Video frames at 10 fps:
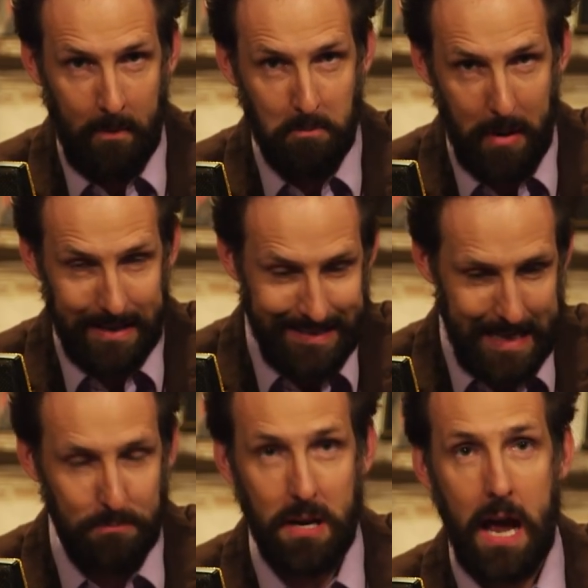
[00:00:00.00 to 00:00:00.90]
by
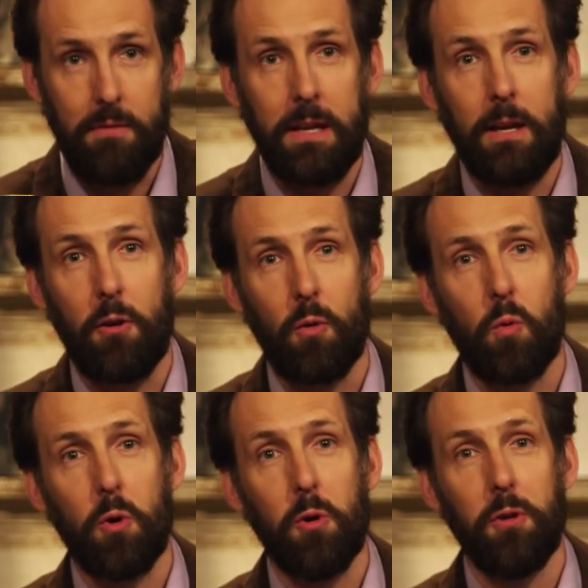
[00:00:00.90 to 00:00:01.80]
deep diving into the
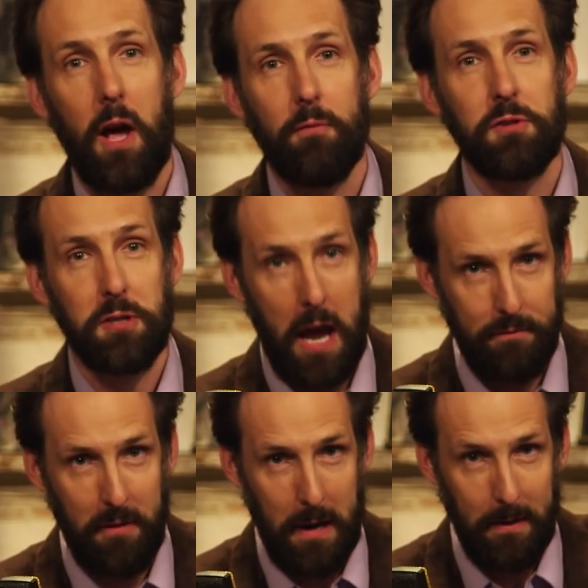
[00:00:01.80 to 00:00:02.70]
world of
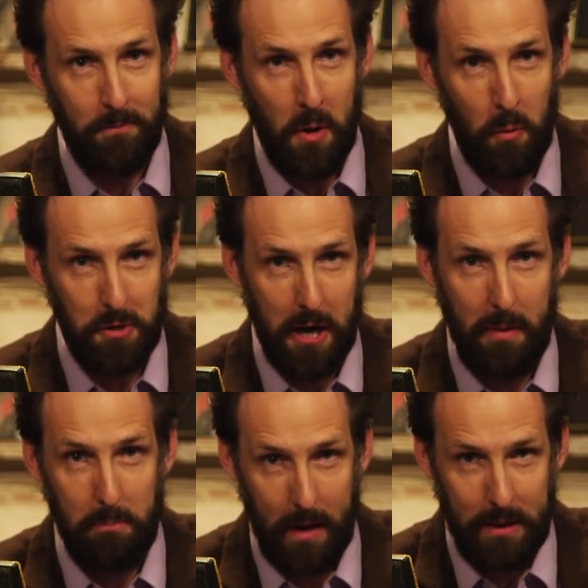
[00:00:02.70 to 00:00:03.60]
sci-fi. We'll talk
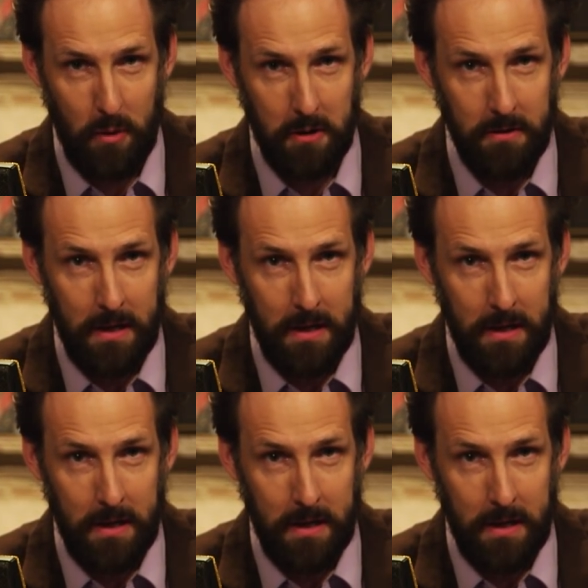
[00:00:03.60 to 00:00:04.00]
about Bladerunner.